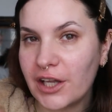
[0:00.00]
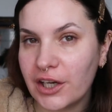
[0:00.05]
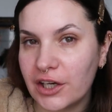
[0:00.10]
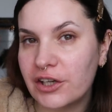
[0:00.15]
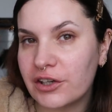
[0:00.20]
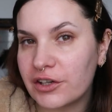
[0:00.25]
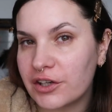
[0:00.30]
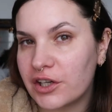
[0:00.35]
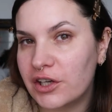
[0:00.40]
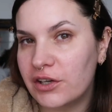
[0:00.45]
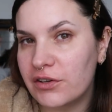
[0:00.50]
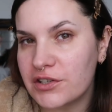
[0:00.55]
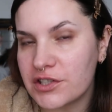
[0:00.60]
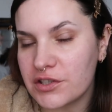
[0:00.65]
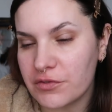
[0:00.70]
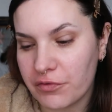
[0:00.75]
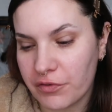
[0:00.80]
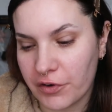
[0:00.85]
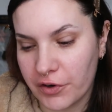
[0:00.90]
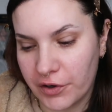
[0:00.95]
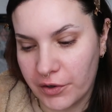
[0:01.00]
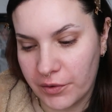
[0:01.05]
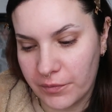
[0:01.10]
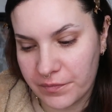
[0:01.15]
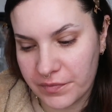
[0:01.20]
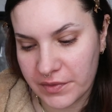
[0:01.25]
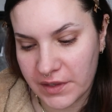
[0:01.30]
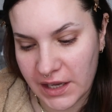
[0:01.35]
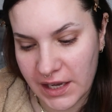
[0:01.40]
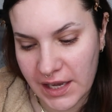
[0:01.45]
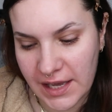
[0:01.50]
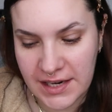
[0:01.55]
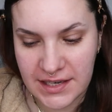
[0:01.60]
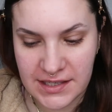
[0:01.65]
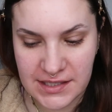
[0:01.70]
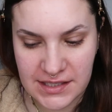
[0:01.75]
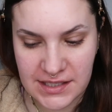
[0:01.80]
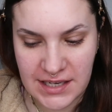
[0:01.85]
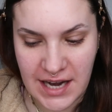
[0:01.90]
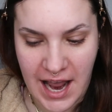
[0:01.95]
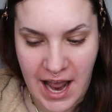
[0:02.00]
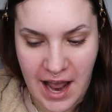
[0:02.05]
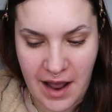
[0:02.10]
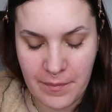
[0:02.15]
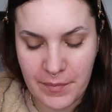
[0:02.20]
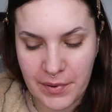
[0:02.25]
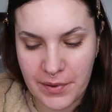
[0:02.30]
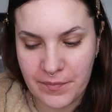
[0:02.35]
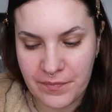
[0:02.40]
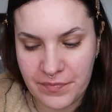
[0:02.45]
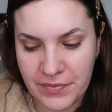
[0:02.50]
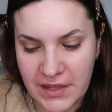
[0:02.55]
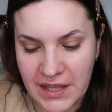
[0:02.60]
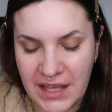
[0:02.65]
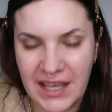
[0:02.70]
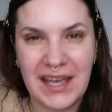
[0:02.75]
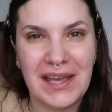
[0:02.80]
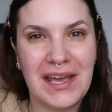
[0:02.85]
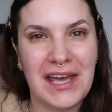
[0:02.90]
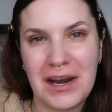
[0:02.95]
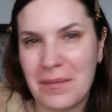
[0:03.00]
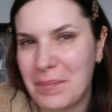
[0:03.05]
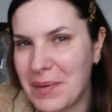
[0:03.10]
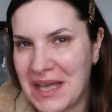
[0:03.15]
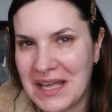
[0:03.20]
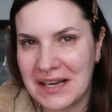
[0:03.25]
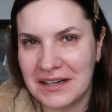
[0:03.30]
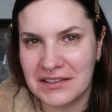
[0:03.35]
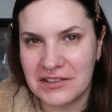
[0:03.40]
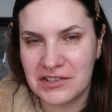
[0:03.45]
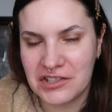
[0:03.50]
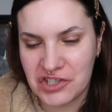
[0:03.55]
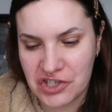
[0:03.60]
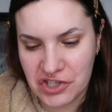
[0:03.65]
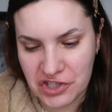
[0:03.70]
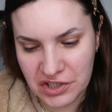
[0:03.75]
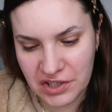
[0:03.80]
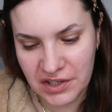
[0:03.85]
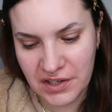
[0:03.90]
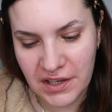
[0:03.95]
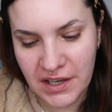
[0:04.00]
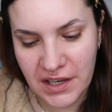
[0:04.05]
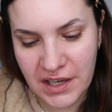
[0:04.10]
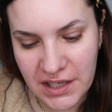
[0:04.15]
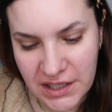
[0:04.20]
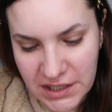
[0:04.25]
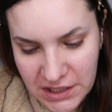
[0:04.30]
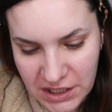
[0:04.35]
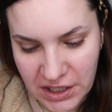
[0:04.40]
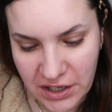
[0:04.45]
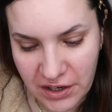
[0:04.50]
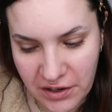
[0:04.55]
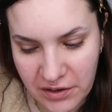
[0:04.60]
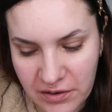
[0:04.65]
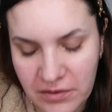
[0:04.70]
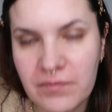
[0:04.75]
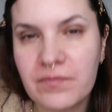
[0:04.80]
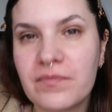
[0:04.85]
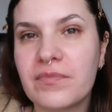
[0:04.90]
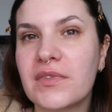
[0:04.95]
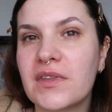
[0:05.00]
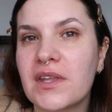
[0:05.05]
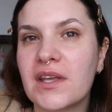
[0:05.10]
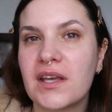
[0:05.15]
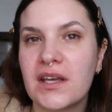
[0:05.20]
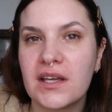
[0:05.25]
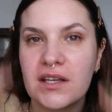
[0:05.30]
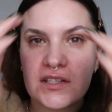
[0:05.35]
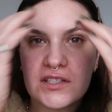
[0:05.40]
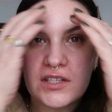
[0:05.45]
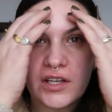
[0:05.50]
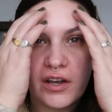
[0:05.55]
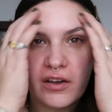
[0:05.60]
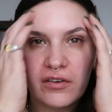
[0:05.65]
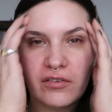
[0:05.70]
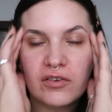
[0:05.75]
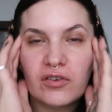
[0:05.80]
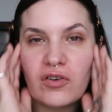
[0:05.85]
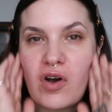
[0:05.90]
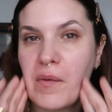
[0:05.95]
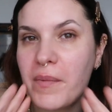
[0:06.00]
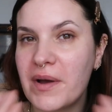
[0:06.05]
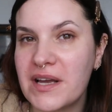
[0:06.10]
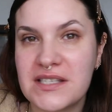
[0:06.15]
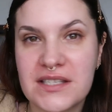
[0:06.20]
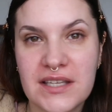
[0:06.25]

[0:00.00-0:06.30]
look cute as a fruit in a snap, in a pinch, you know. So got my